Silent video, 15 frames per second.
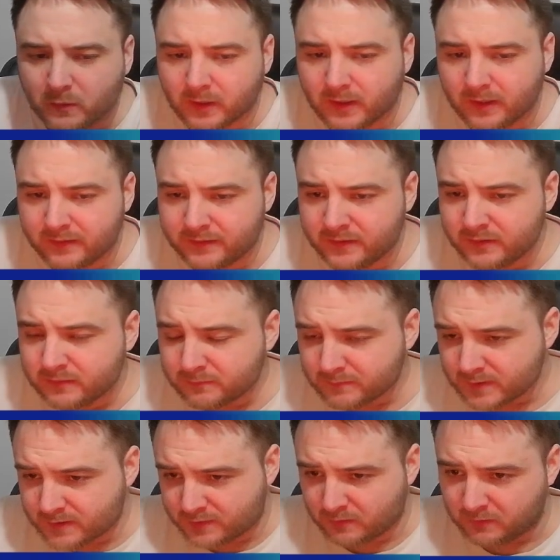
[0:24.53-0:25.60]
I did,
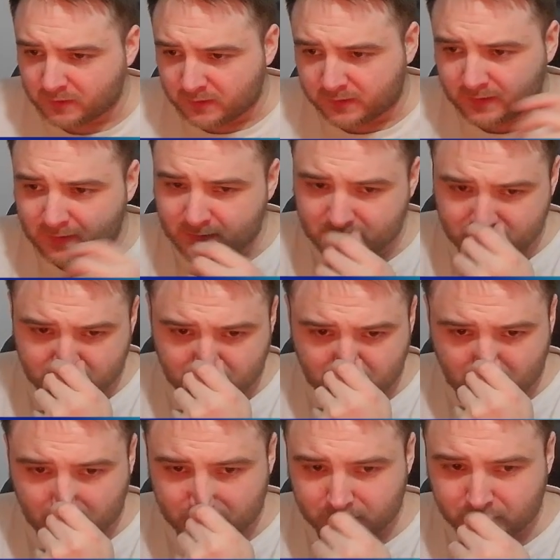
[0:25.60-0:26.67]
so in case you
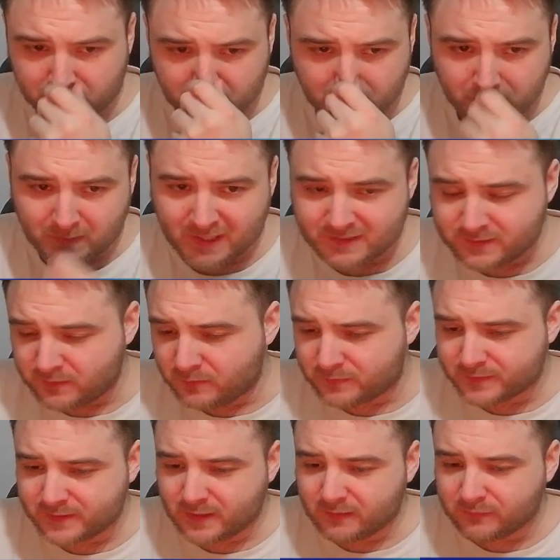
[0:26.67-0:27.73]
want to do the maths
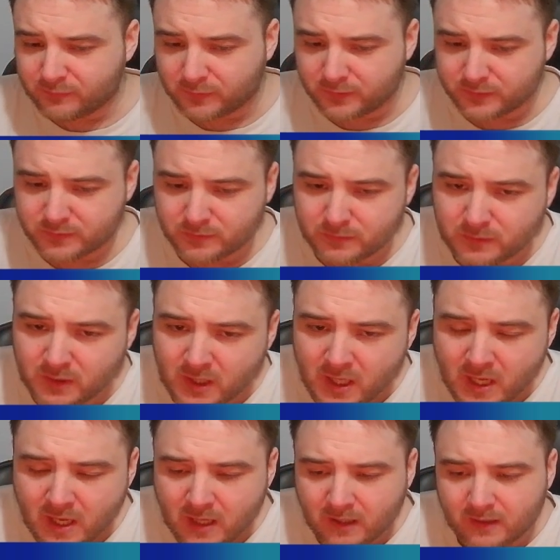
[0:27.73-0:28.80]
yourself or two.
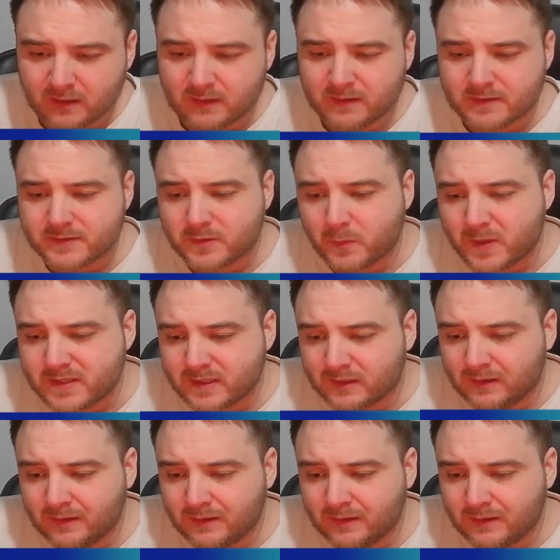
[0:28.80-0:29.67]
So basically,